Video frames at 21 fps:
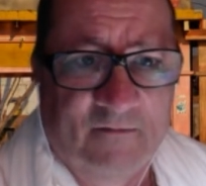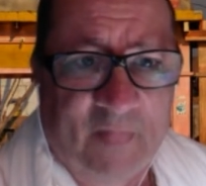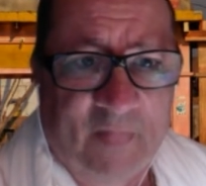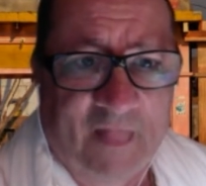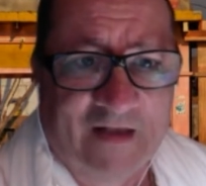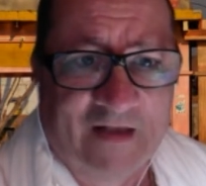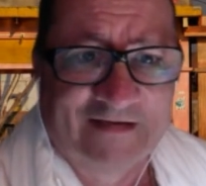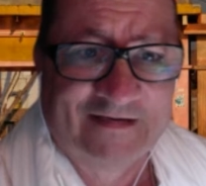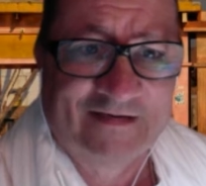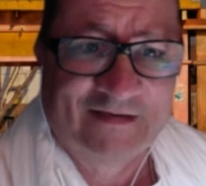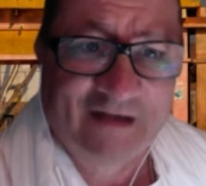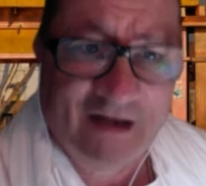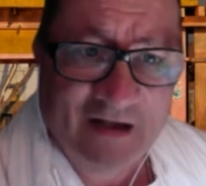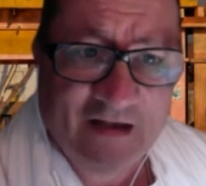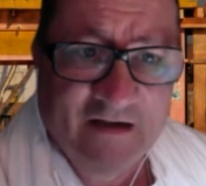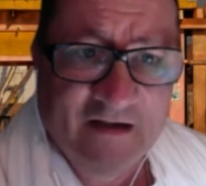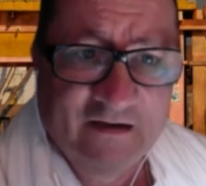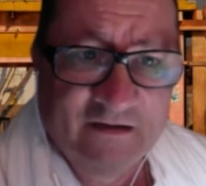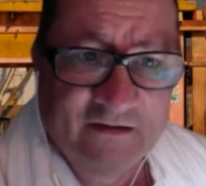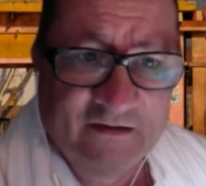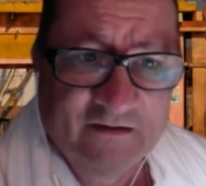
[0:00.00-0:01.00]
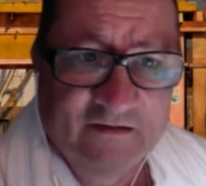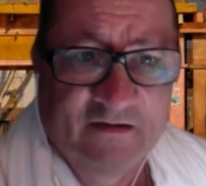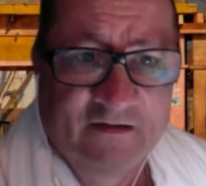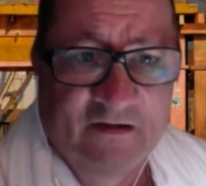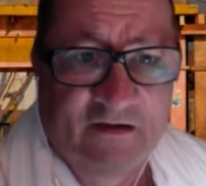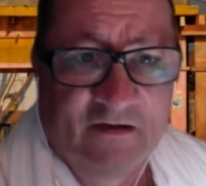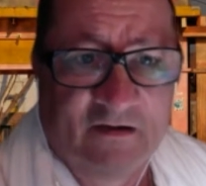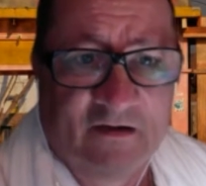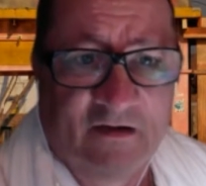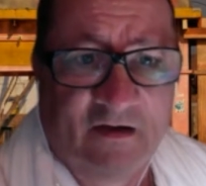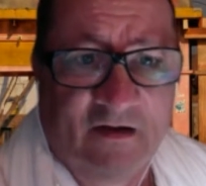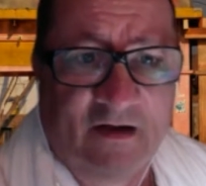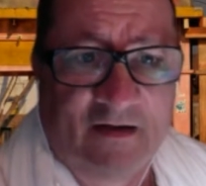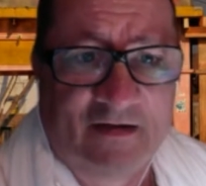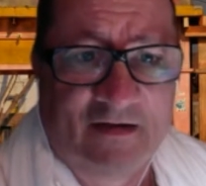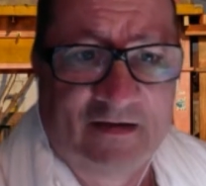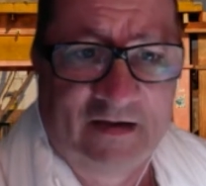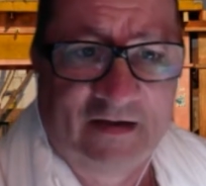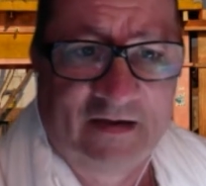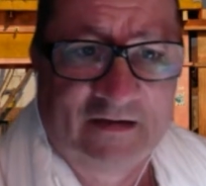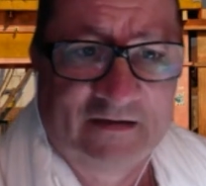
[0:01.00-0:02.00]
saying
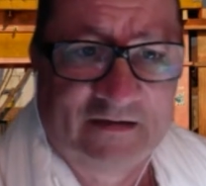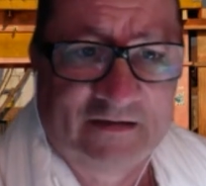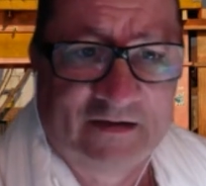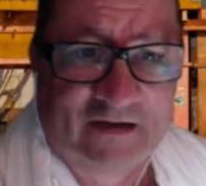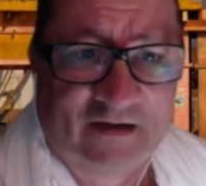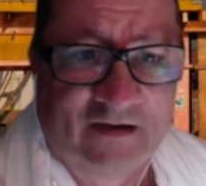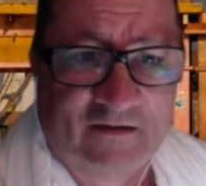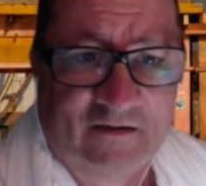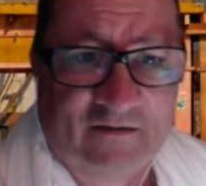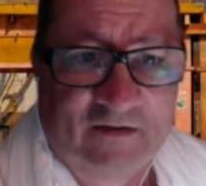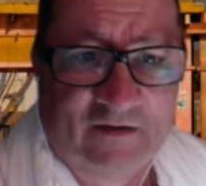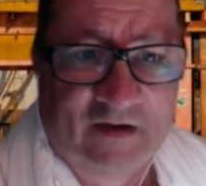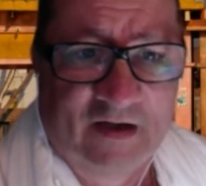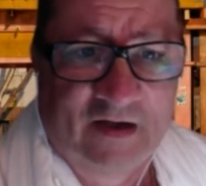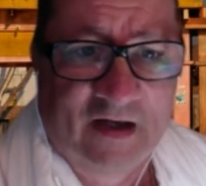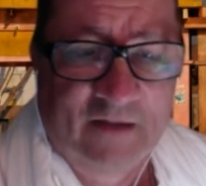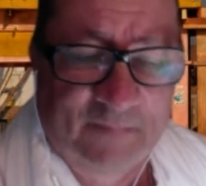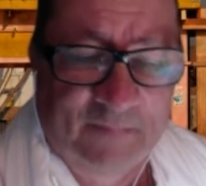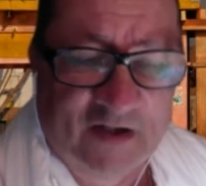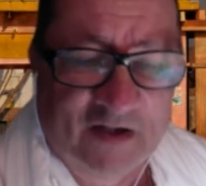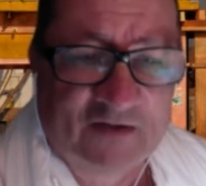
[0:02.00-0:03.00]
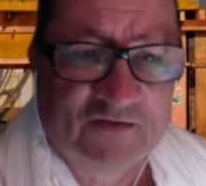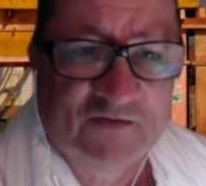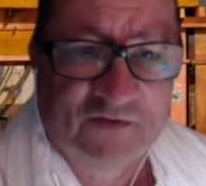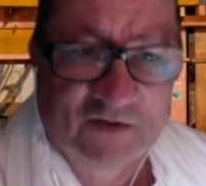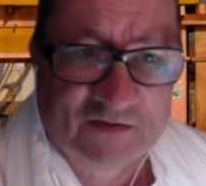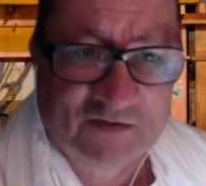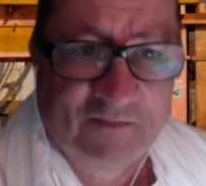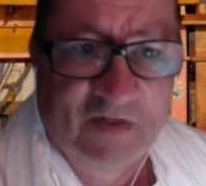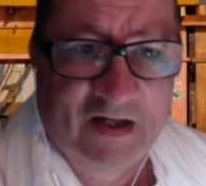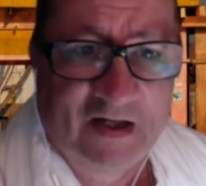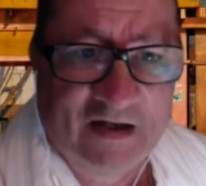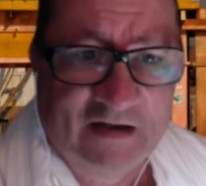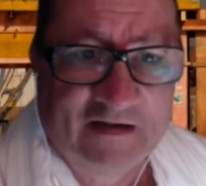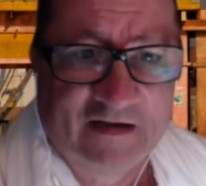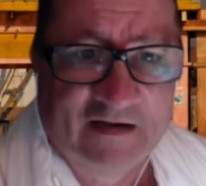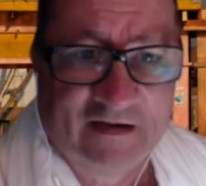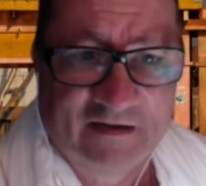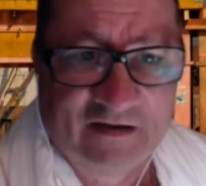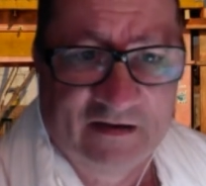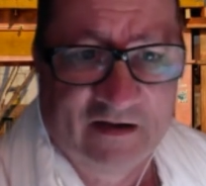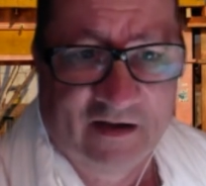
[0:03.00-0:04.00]
that a person is black
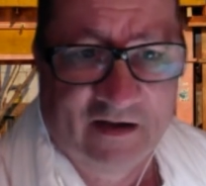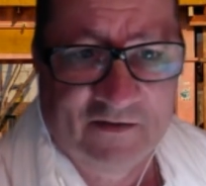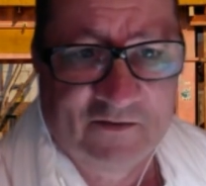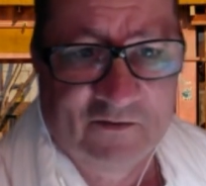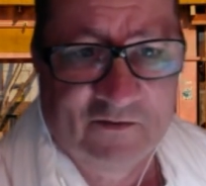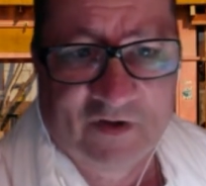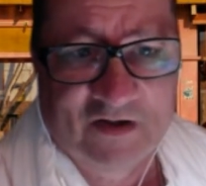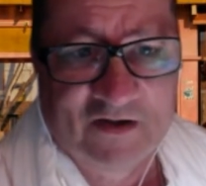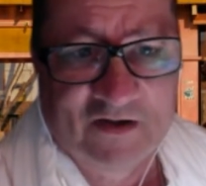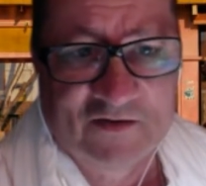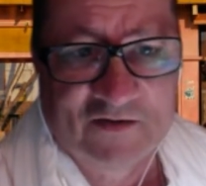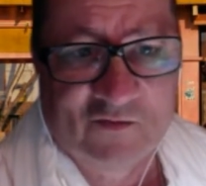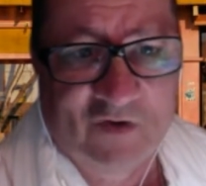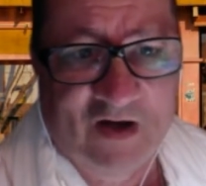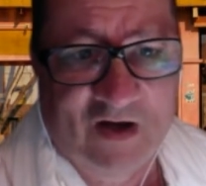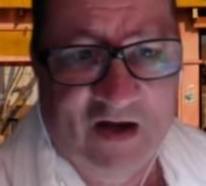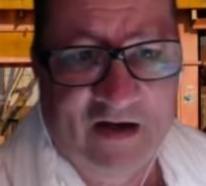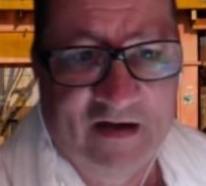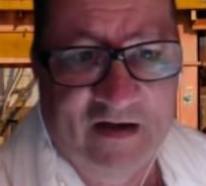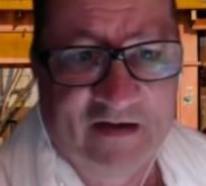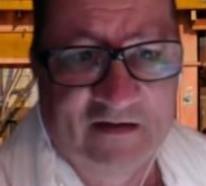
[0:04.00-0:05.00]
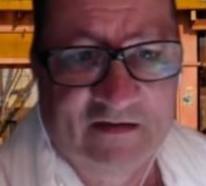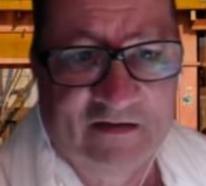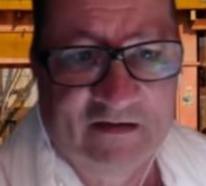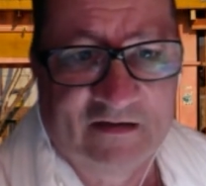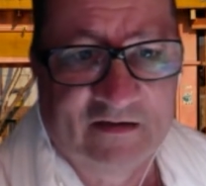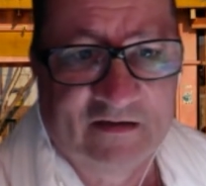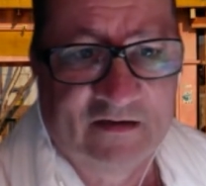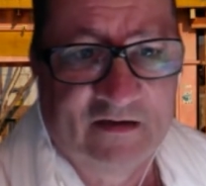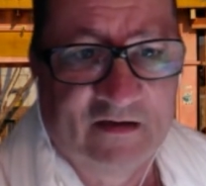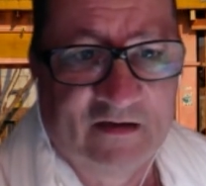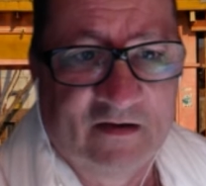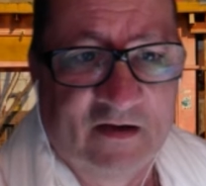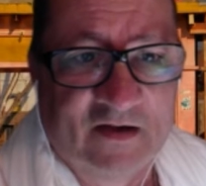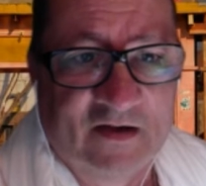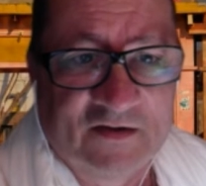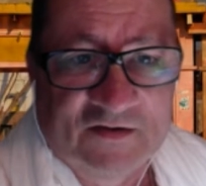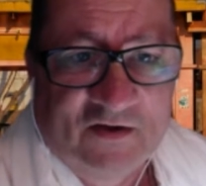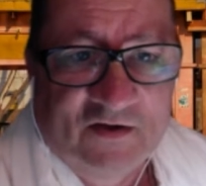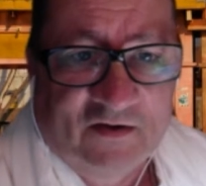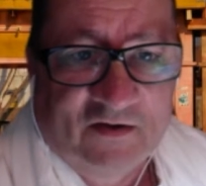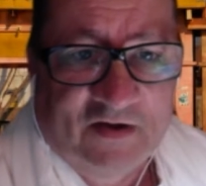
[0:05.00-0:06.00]
and the other one is white,
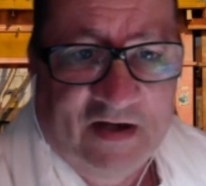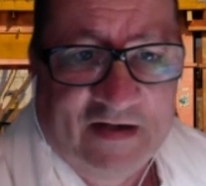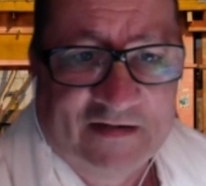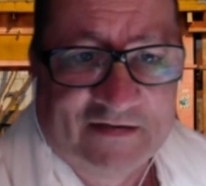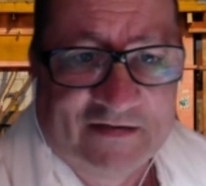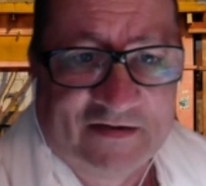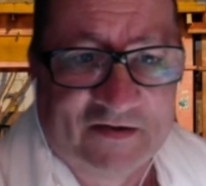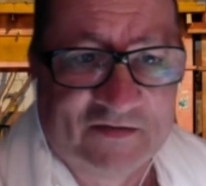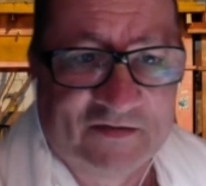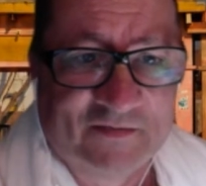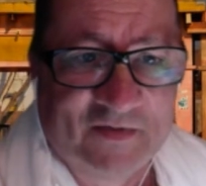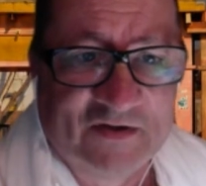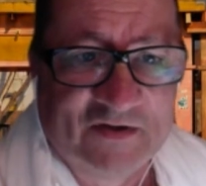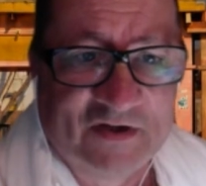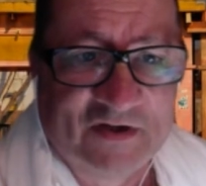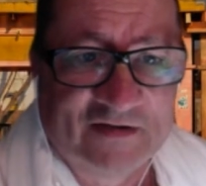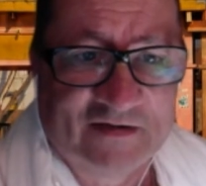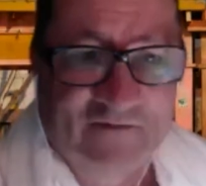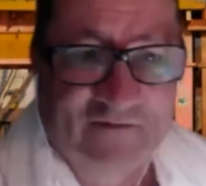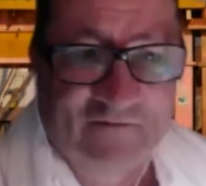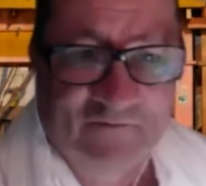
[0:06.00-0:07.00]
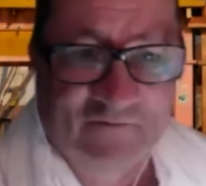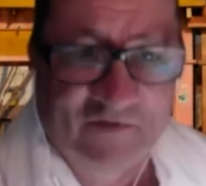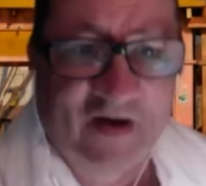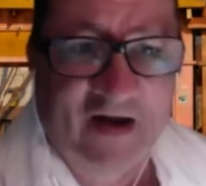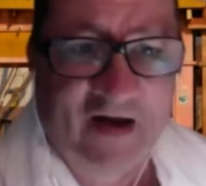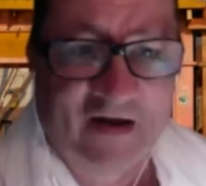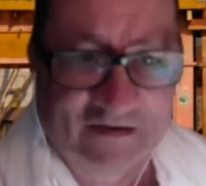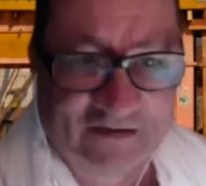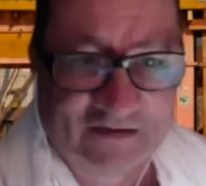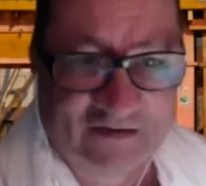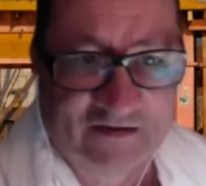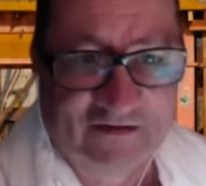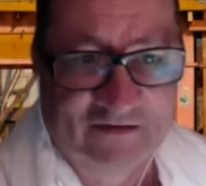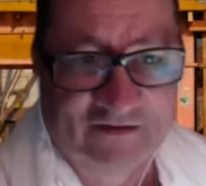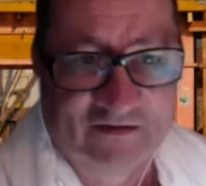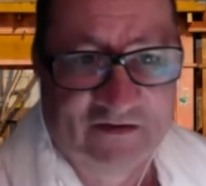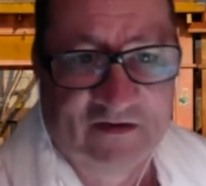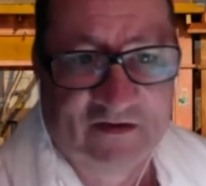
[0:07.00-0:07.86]
it's not racism, it's just a fact.